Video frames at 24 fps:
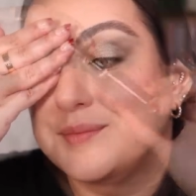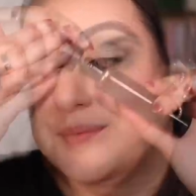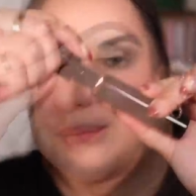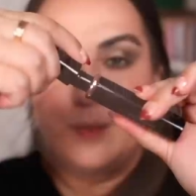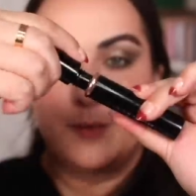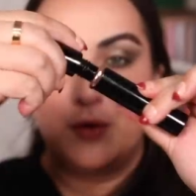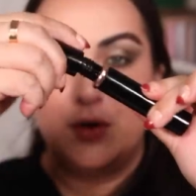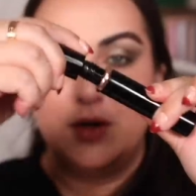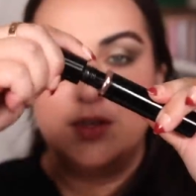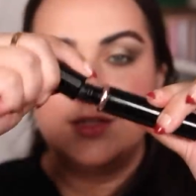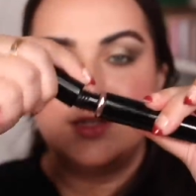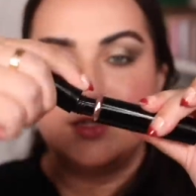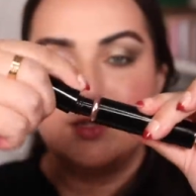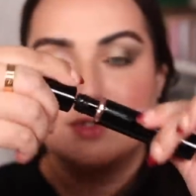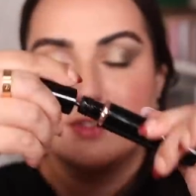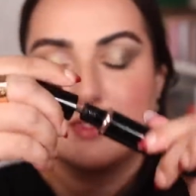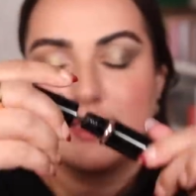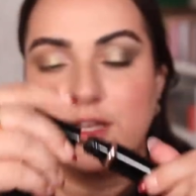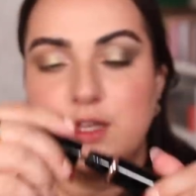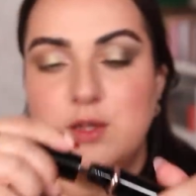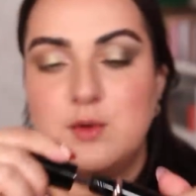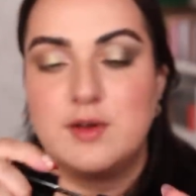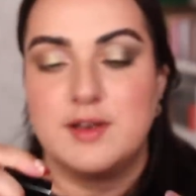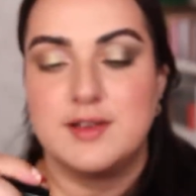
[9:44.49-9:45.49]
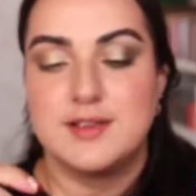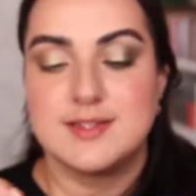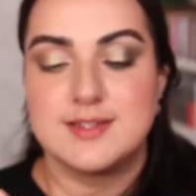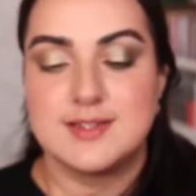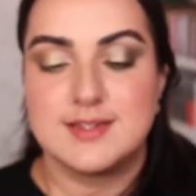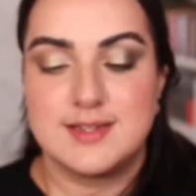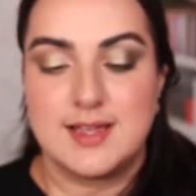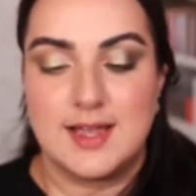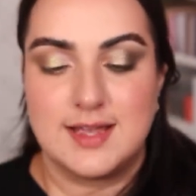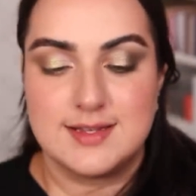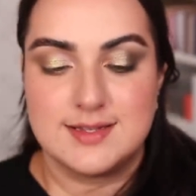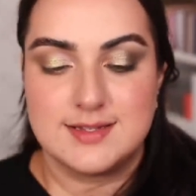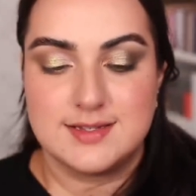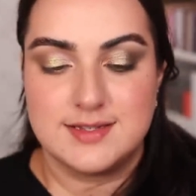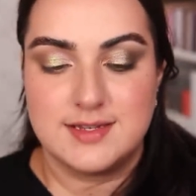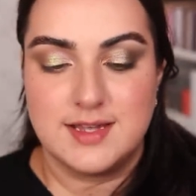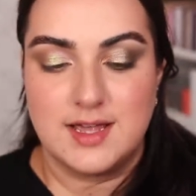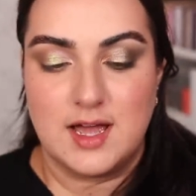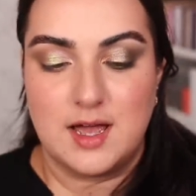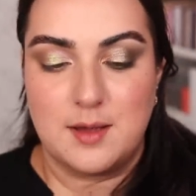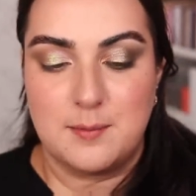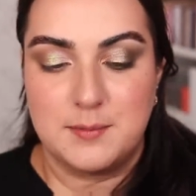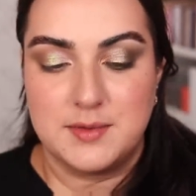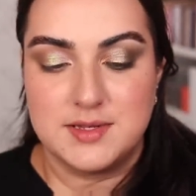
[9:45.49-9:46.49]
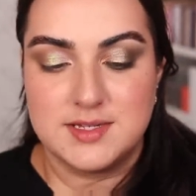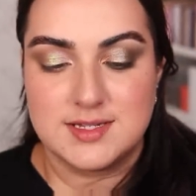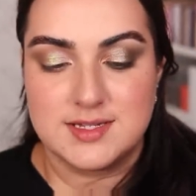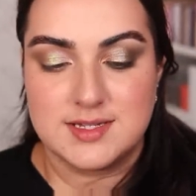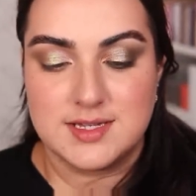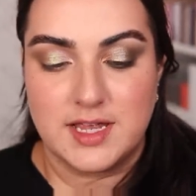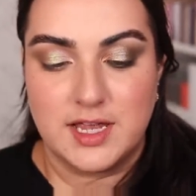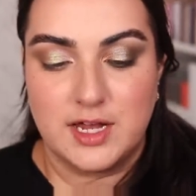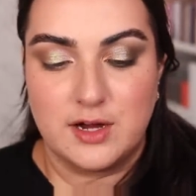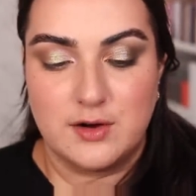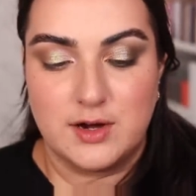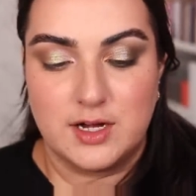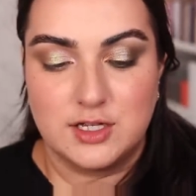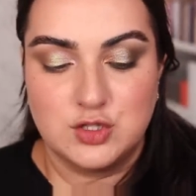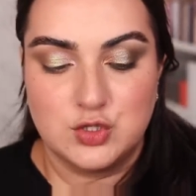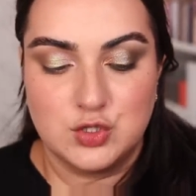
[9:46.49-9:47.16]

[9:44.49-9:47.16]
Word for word: I'm going to use the new Anastasia mascara